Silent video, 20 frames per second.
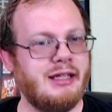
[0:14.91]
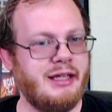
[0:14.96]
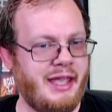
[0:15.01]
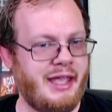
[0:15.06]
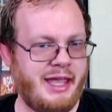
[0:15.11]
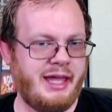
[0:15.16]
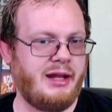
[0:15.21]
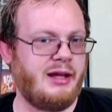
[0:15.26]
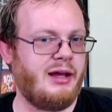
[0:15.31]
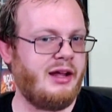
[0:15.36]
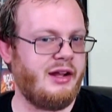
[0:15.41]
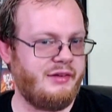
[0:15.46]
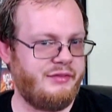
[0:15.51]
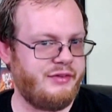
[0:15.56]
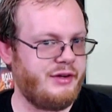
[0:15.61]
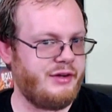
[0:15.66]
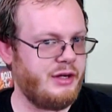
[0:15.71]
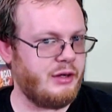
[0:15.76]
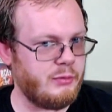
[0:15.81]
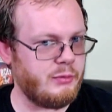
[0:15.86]
hate on
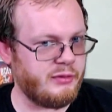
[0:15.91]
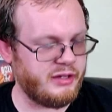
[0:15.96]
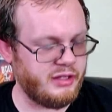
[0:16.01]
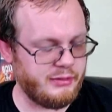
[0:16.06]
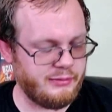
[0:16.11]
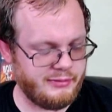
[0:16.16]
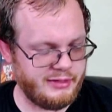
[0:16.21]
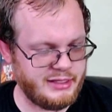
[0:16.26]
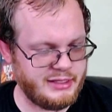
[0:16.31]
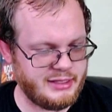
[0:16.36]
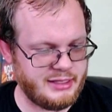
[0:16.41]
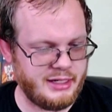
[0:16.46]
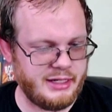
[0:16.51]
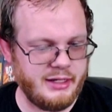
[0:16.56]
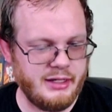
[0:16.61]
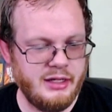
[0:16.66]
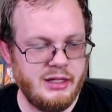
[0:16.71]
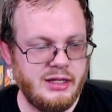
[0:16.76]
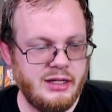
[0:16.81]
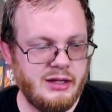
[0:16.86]
for no real reason,
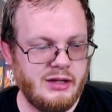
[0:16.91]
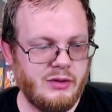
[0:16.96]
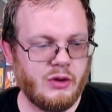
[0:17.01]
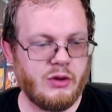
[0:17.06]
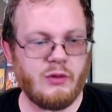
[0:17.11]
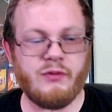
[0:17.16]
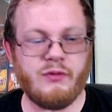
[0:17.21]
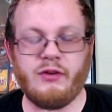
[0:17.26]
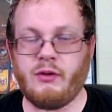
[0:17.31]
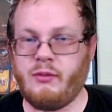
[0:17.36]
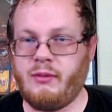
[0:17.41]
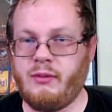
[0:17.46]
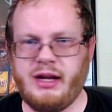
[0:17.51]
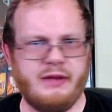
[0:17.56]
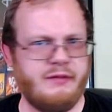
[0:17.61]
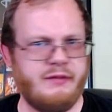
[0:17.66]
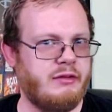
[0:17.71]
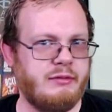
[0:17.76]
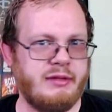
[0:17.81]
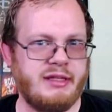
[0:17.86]
or for
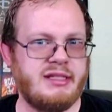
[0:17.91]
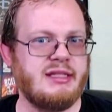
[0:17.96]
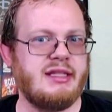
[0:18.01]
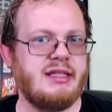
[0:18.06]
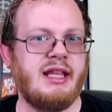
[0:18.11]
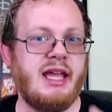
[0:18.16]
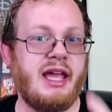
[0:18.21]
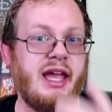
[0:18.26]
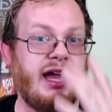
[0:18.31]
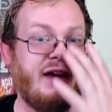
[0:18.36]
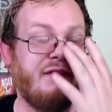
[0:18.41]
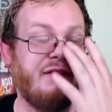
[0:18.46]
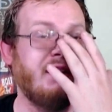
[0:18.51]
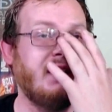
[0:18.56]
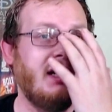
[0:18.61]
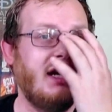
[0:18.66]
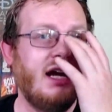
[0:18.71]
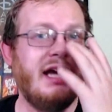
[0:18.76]
whatever reason they have.